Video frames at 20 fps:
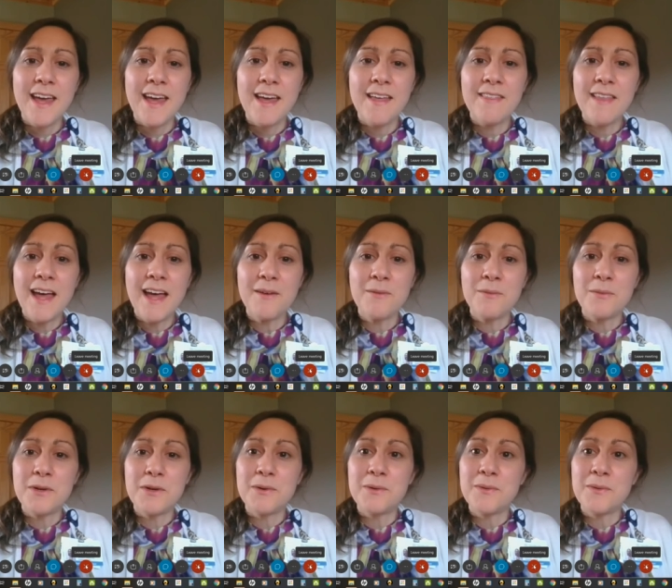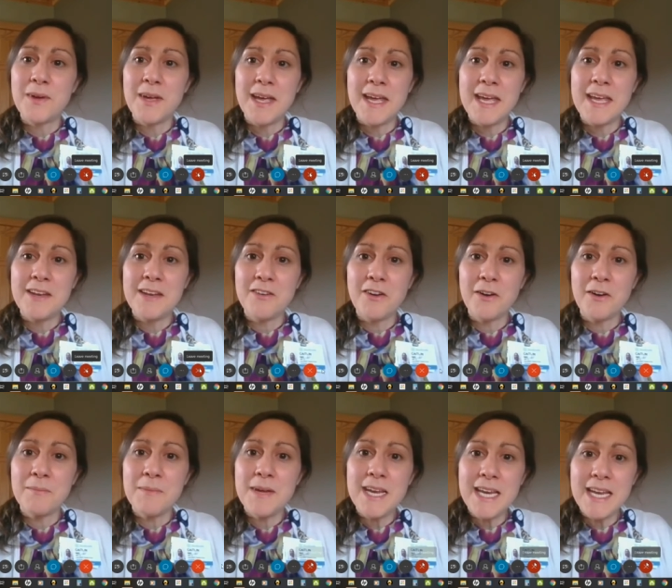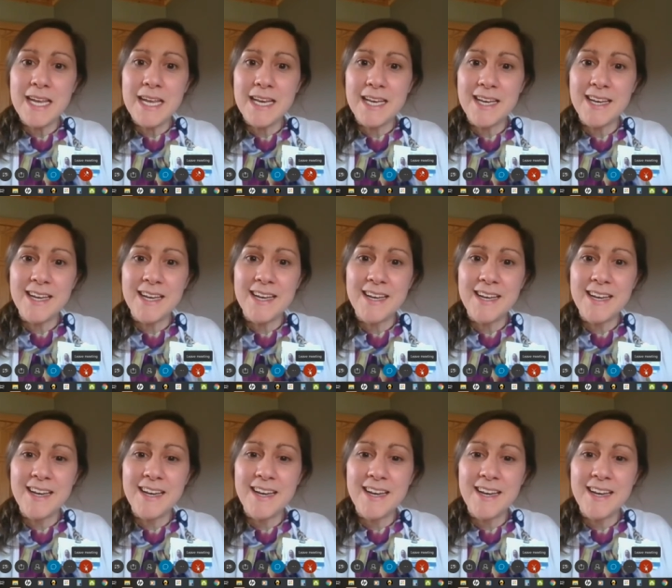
and that will end our meeting.